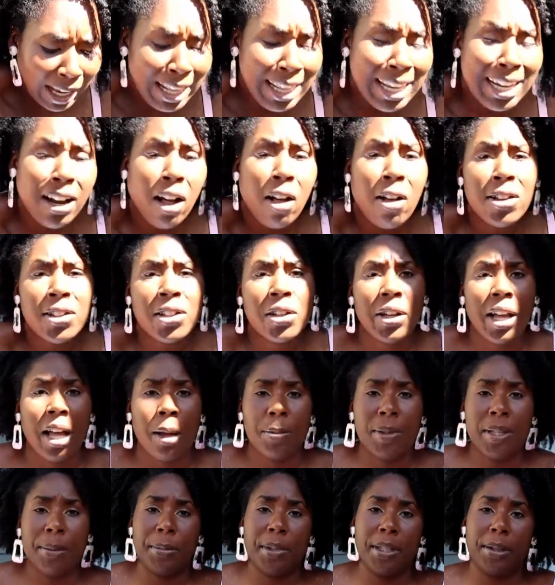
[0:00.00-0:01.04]
And it also
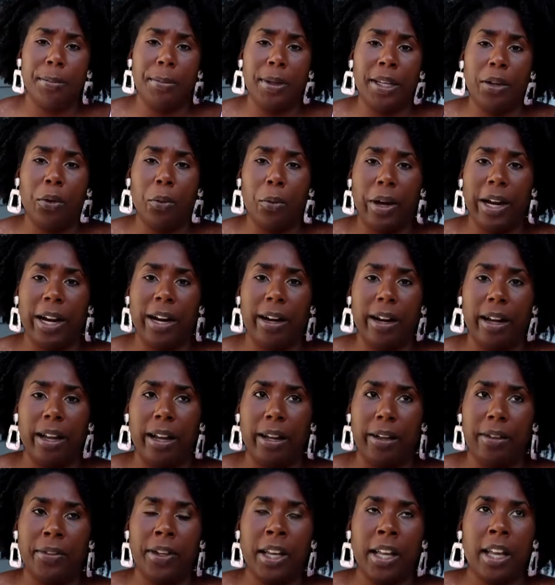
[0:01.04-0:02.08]
helps them to be aware
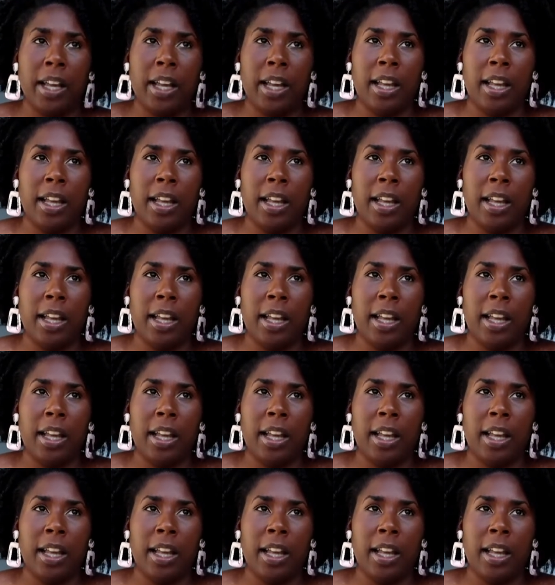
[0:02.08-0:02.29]
of,